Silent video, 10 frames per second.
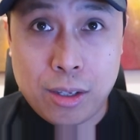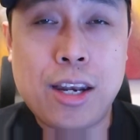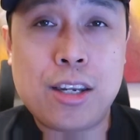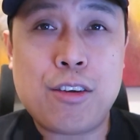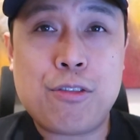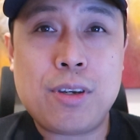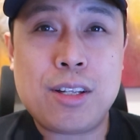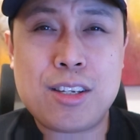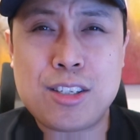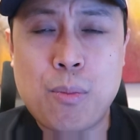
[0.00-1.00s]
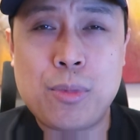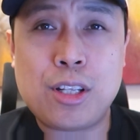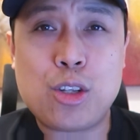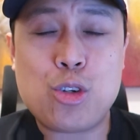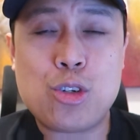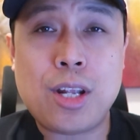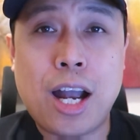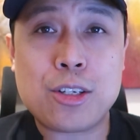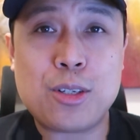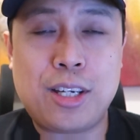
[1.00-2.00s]
and if it is something that you should
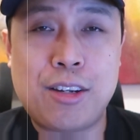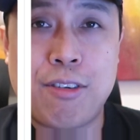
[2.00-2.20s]
actually